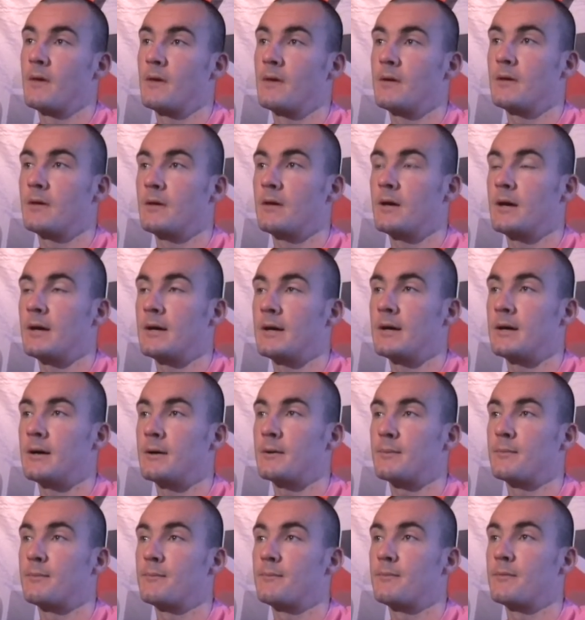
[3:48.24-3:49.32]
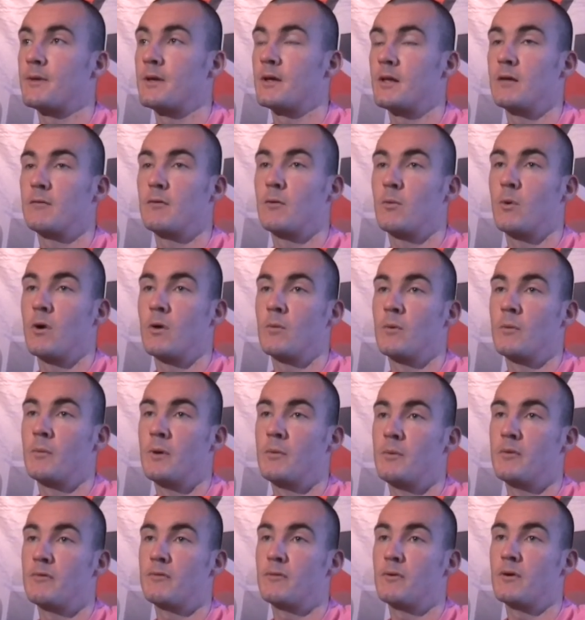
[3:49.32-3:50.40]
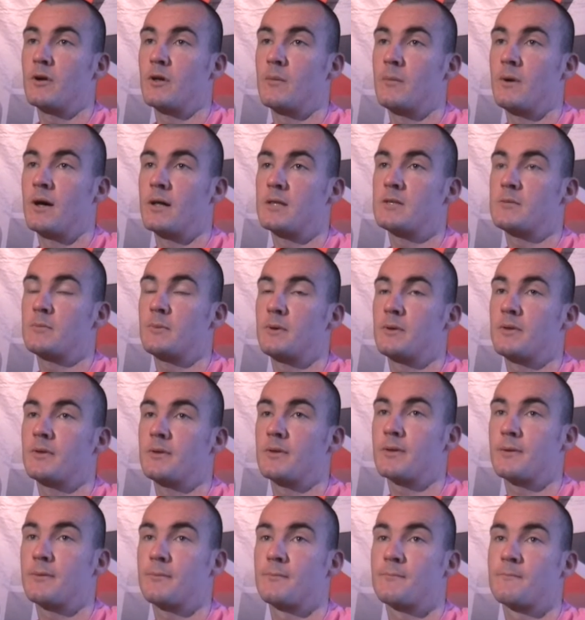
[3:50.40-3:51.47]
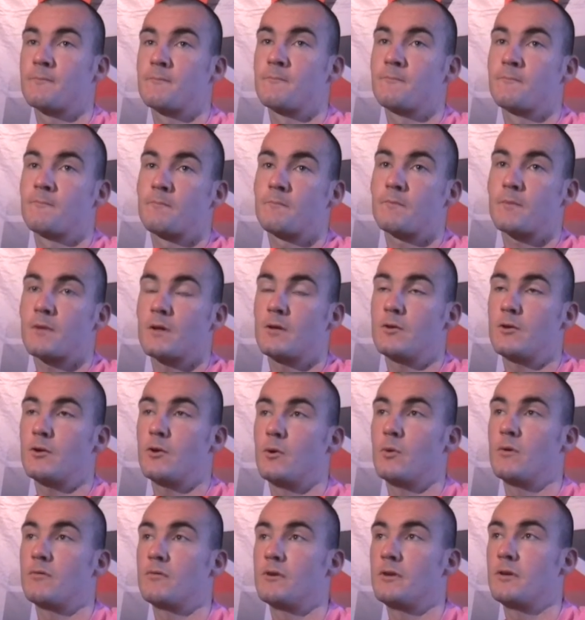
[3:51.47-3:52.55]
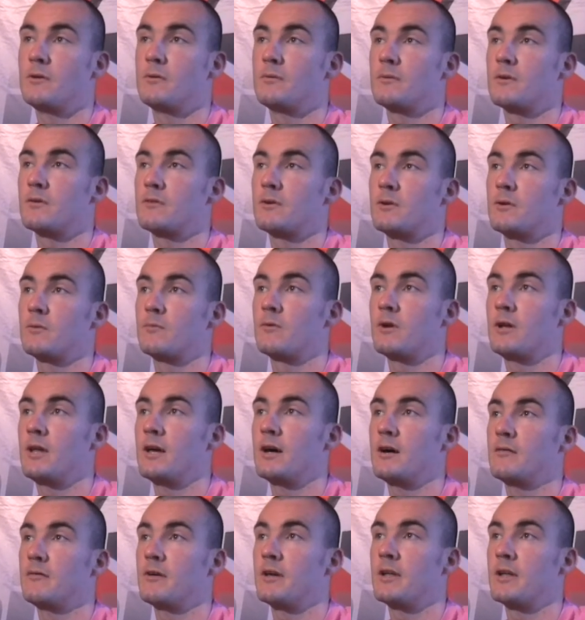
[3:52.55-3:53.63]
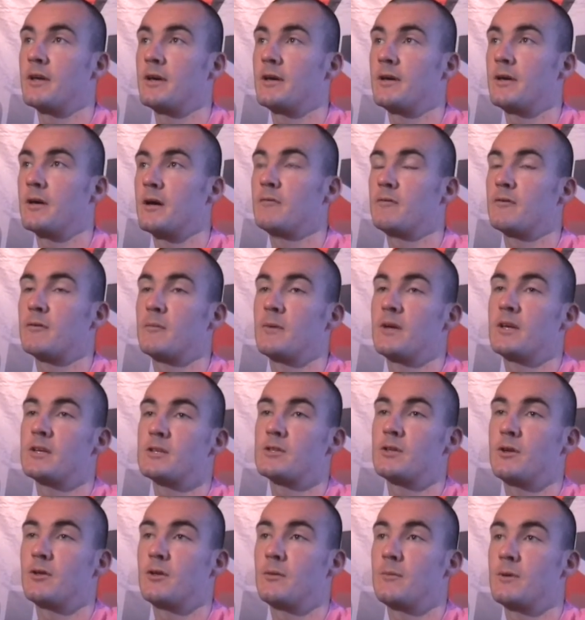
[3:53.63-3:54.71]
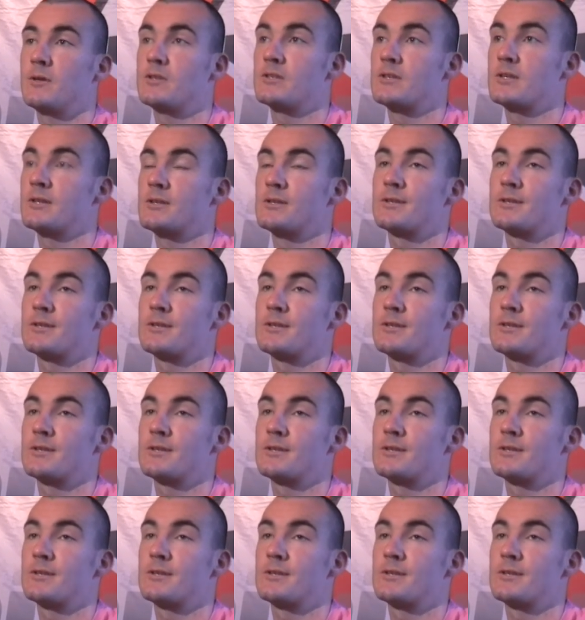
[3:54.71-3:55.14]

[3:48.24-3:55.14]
he'll have a word with me before the match. But I don't know, if you don't really have any information on them, it's